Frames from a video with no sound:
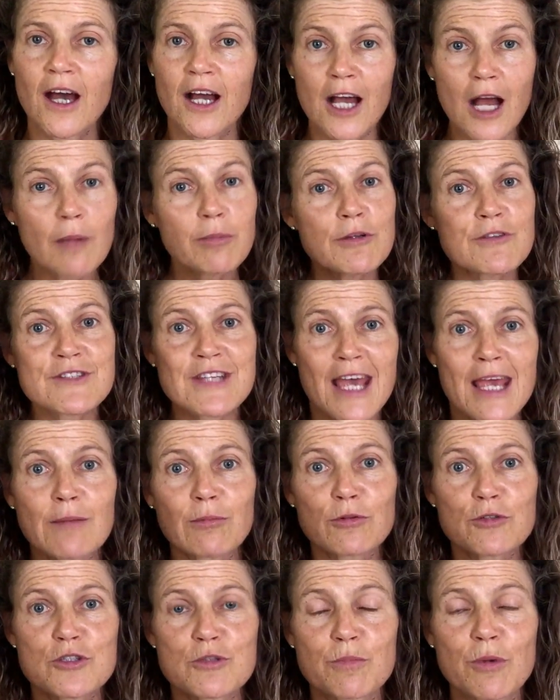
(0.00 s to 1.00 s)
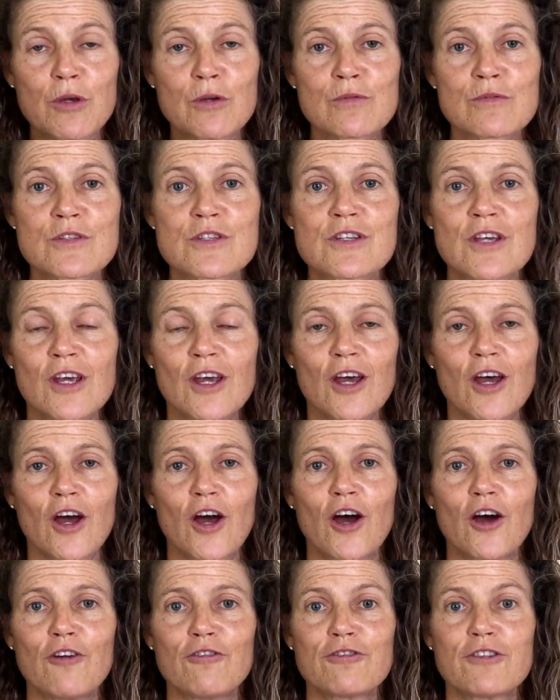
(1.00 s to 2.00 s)
A couple of tablespoons
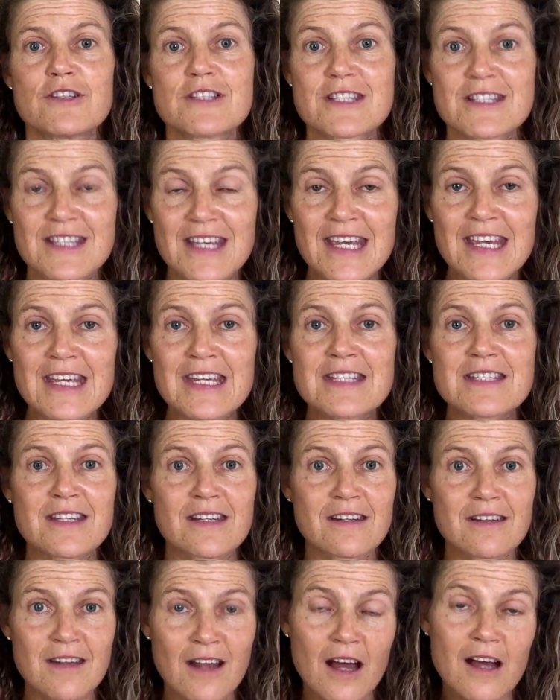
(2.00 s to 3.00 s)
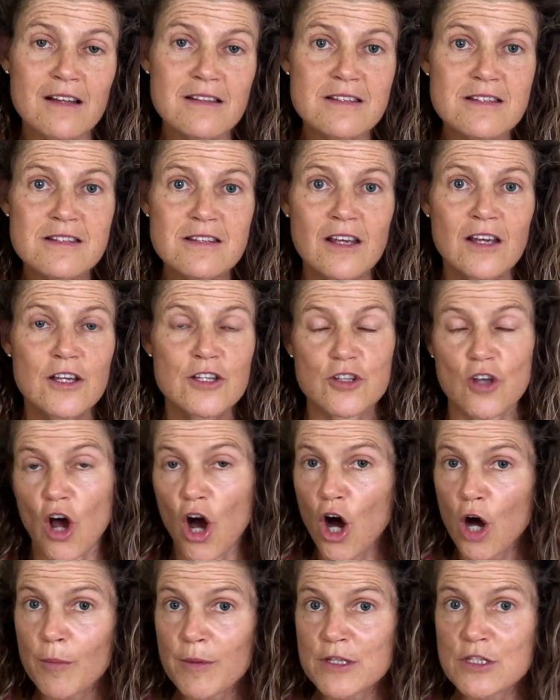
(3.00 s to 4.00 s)
of seeds and nuts, so
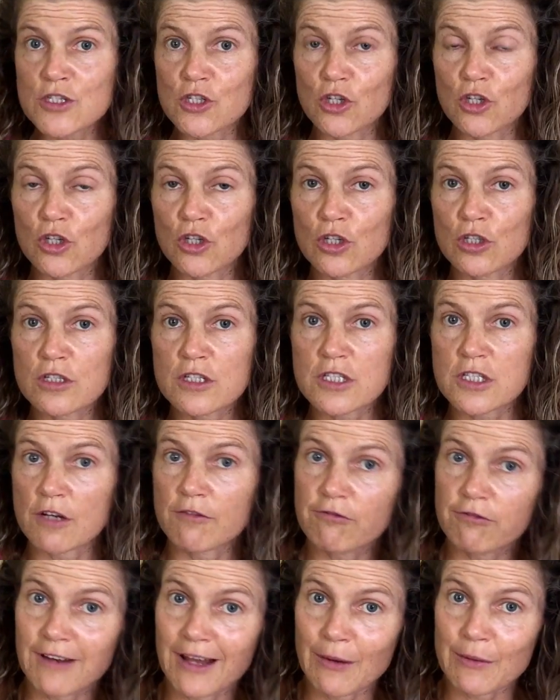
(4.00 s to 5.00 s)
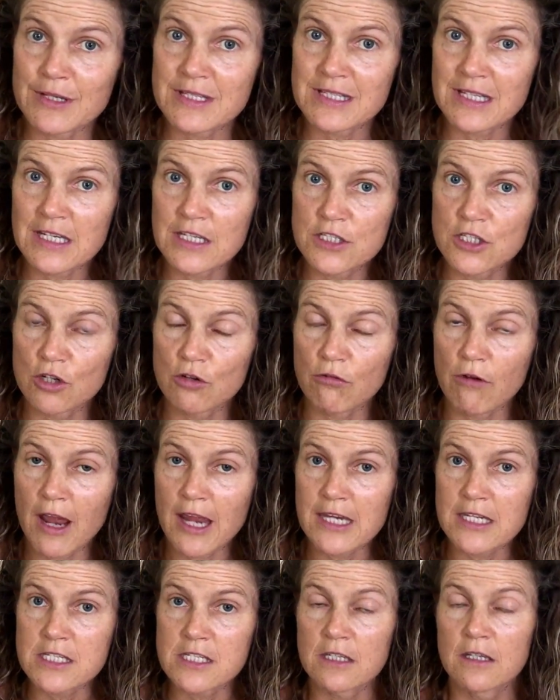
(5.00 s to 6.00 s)
almonds are good, sunflower seeds are
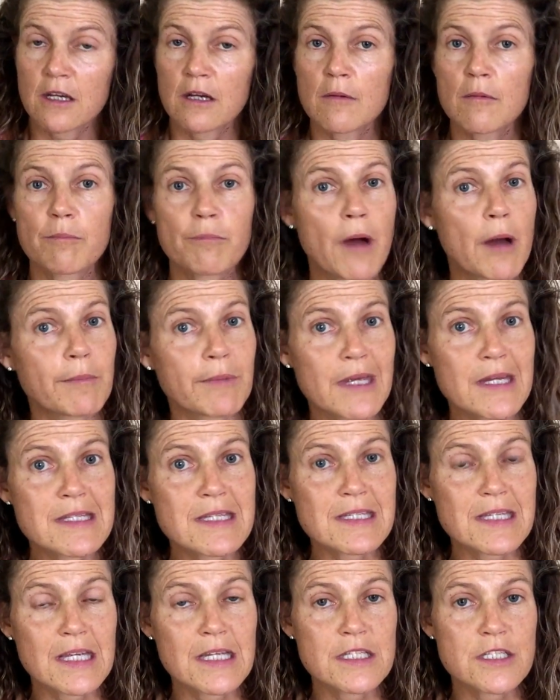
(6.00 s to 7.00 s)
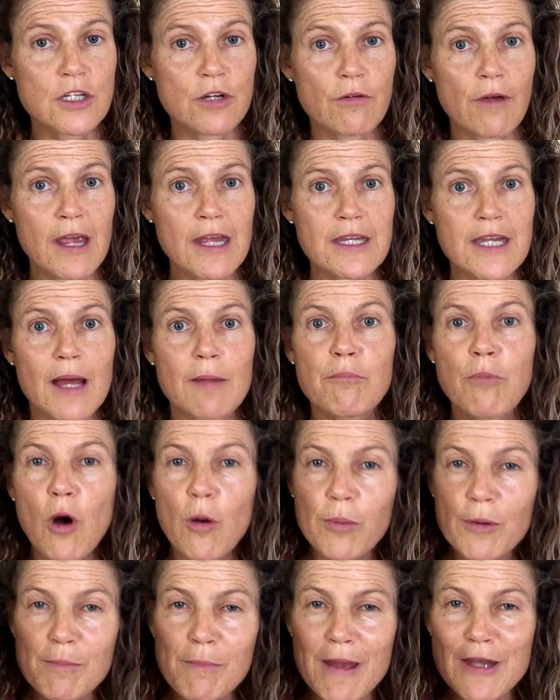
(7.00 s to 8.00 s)
great, pumpkin seeds are great and
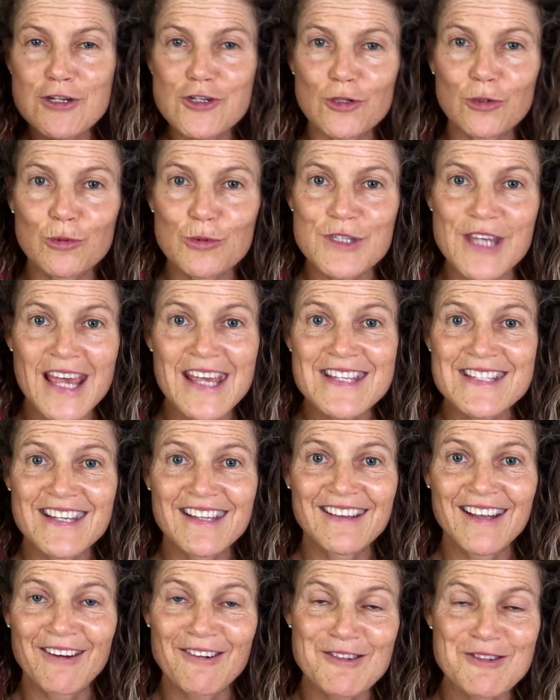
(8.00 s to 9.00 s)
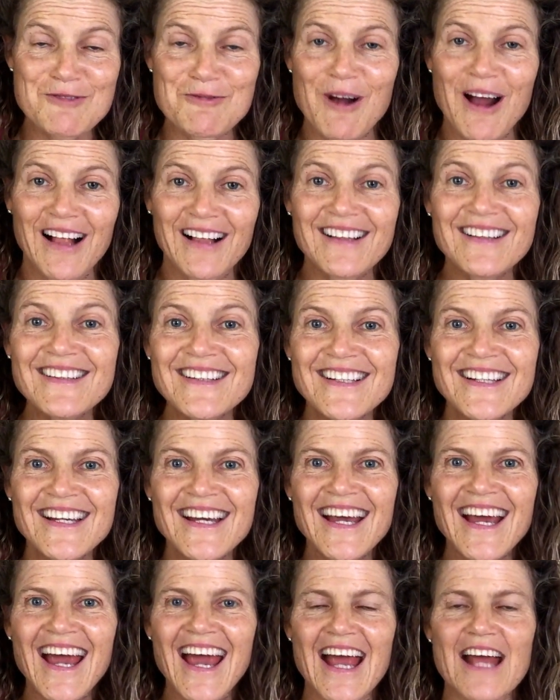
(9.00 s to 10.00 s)
pop a medjool date in there as well
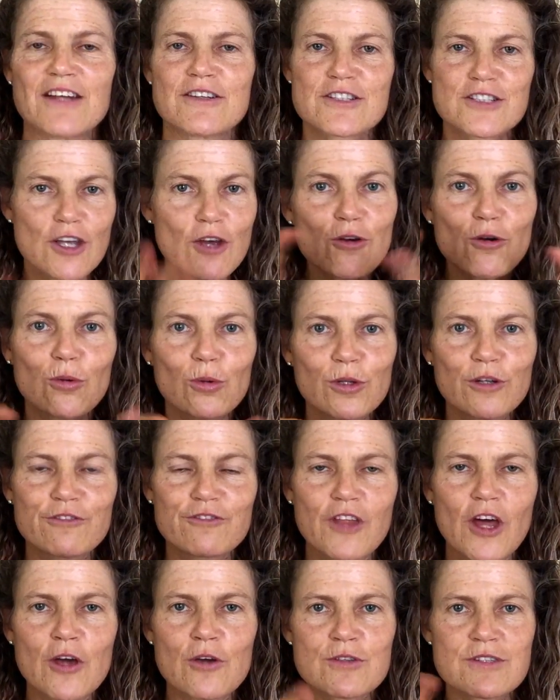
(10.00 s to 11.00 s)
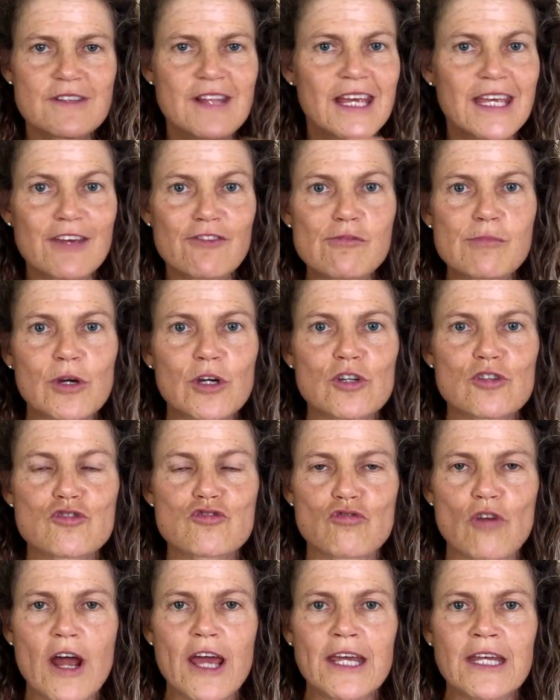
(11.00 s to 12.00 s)
and soak all of those and then give them a good
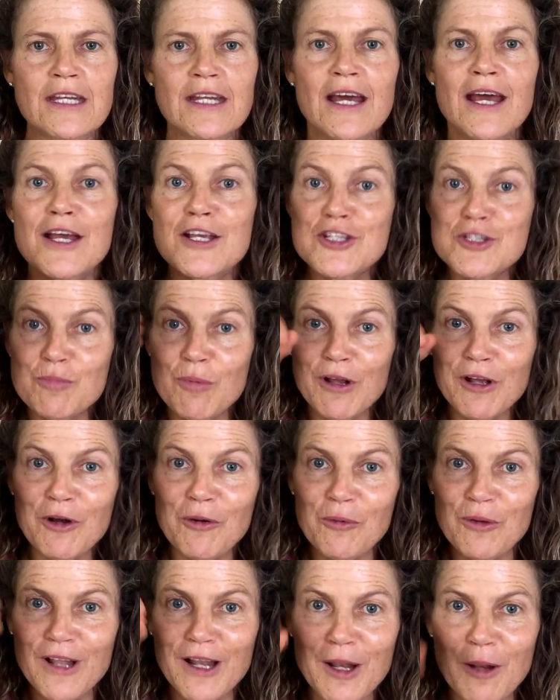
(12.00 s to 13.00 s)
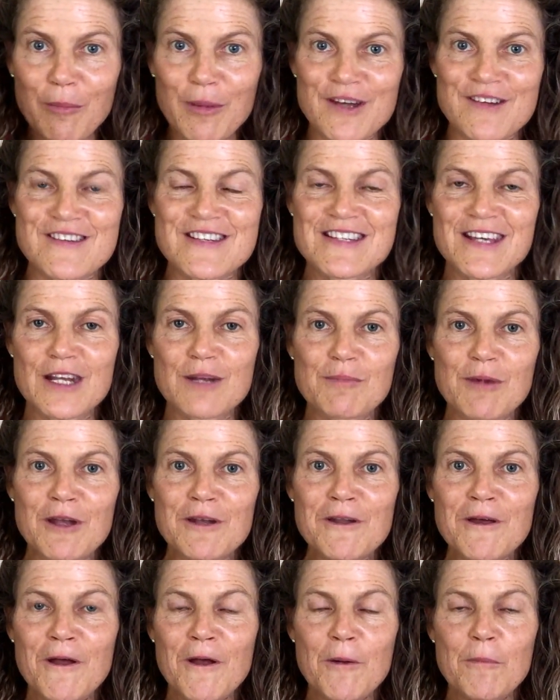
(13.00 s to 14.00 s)
drain sprinkle with a little bit of
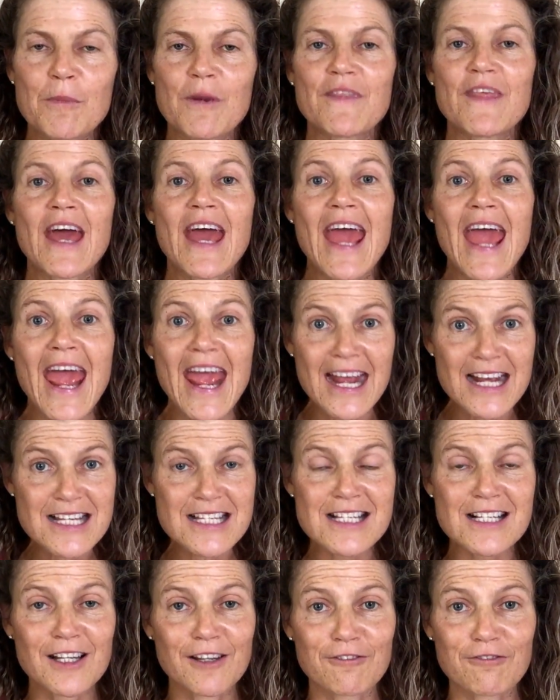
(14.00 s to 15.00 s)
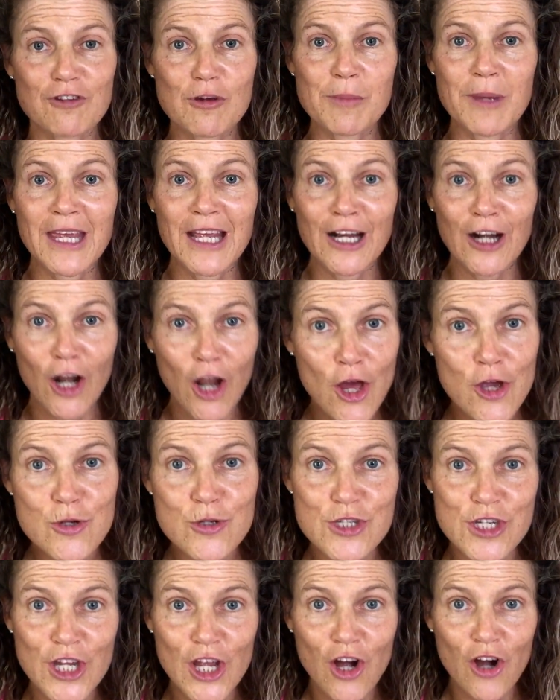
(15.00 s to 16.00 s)
cinnamon but they're excellent for being low
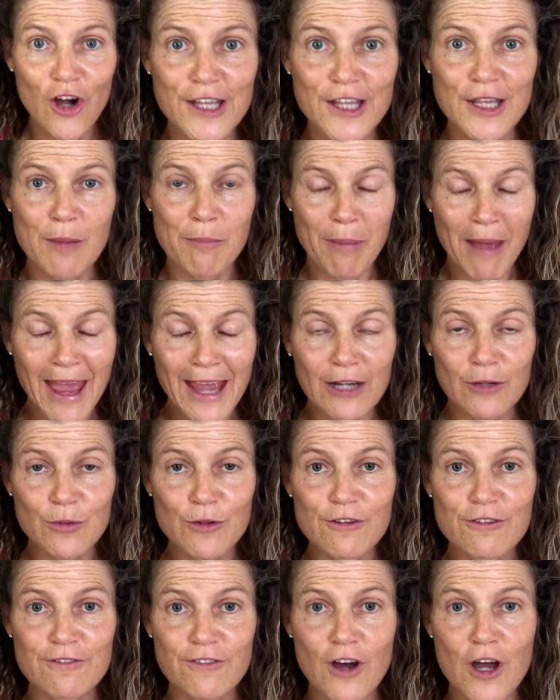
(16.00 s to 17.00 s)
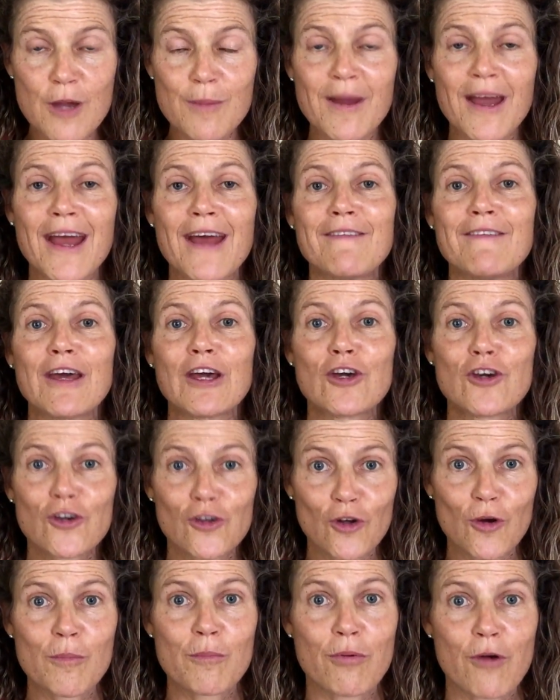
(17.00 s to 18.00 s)
GI they're packed with fiber and they're
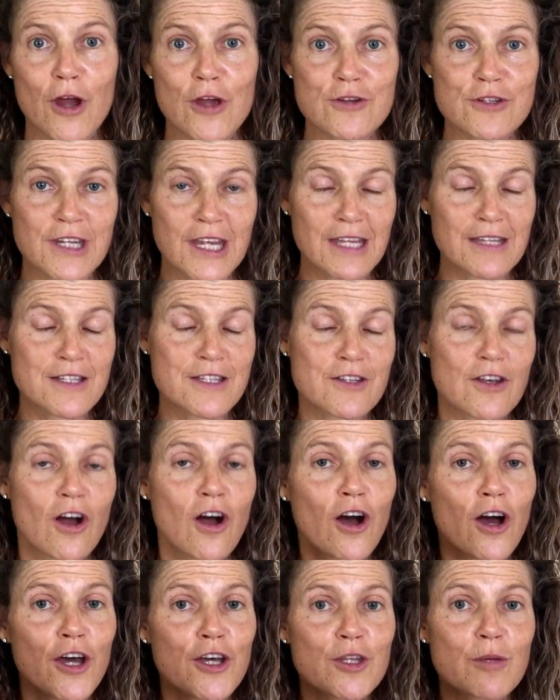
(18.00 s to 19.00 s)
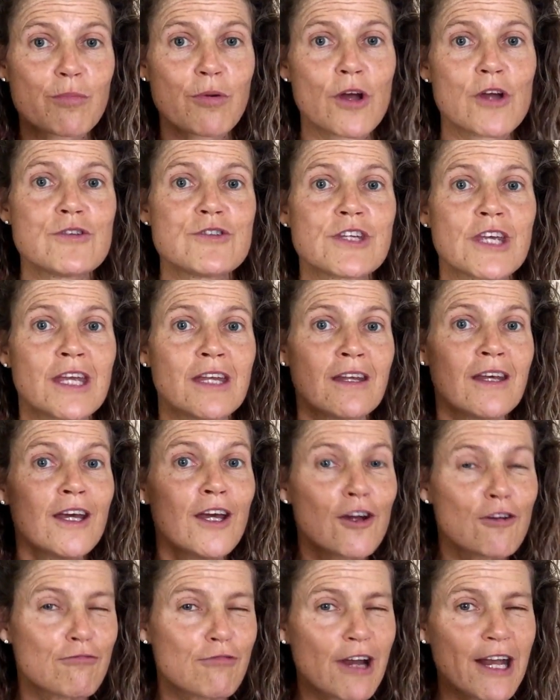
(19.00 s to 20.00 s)
good on protein so higher the protein
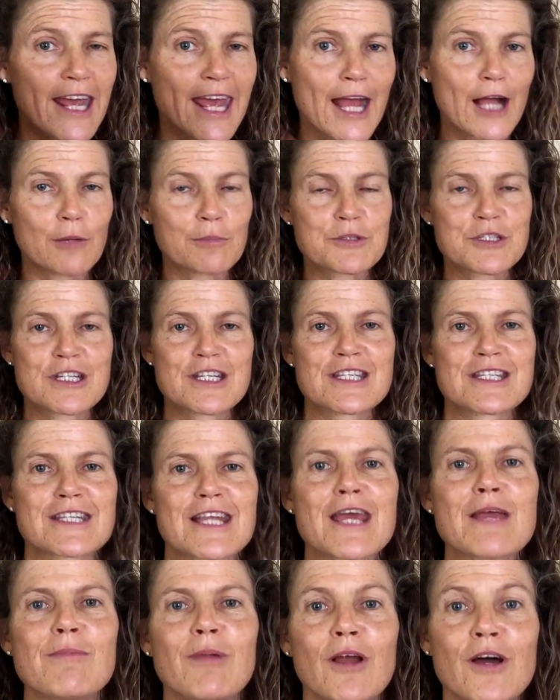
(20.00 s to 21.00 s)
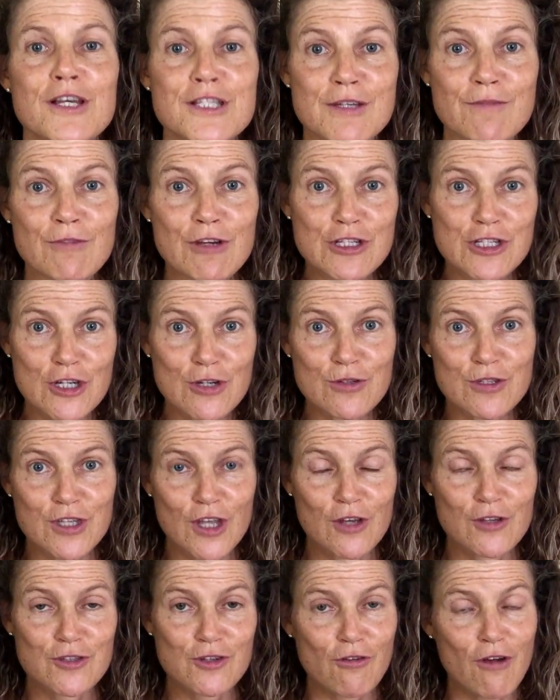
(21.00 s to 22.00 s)
really helps to stabilize and reduce
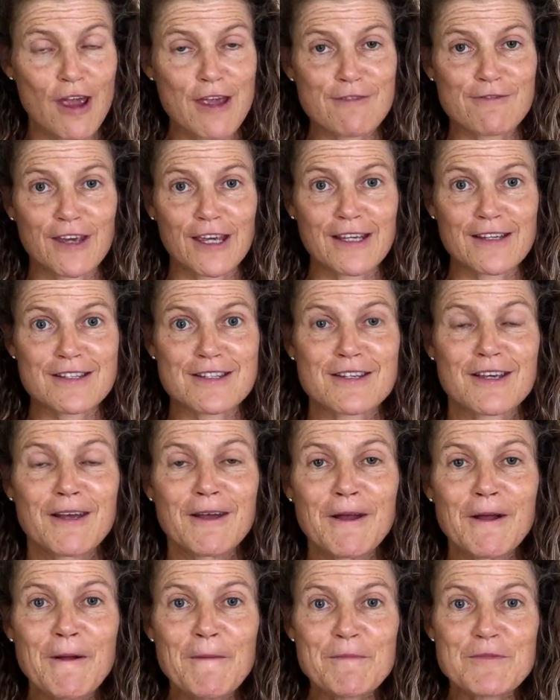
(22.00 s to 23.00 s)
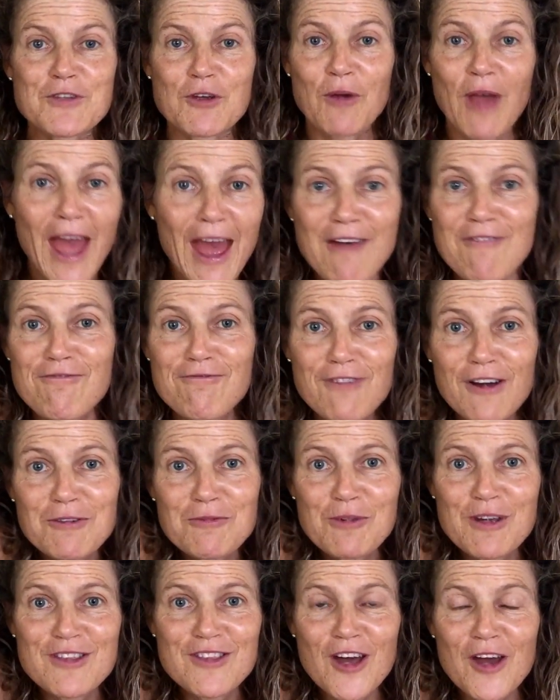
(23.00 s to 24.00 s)
those cravings so have
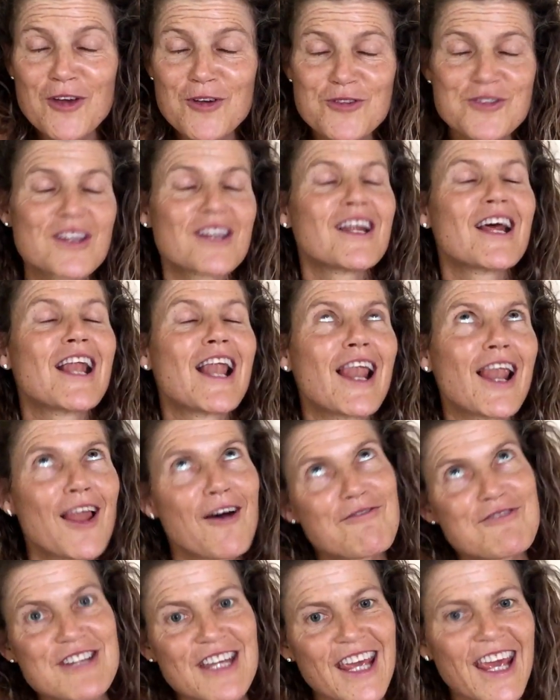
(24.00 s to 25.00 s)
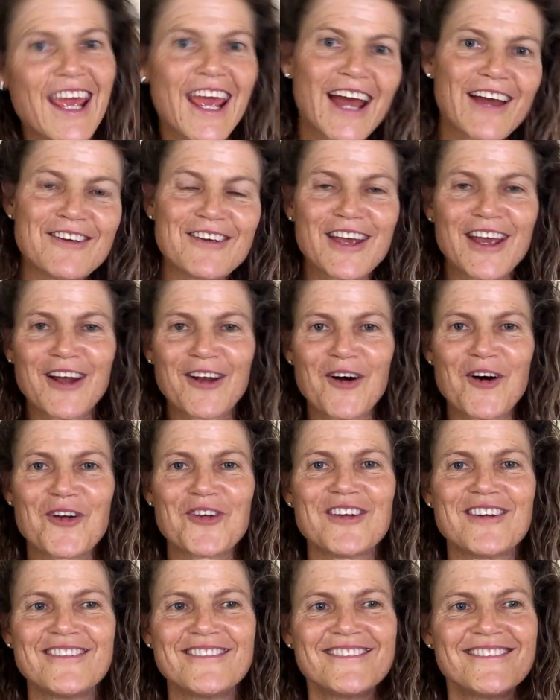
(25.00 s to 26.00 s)
fun with those and I'd love to hear how you get
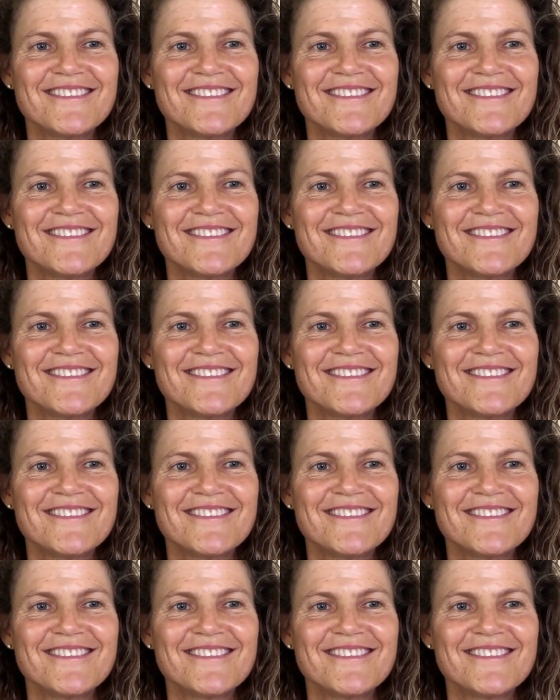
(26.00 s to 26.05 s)
on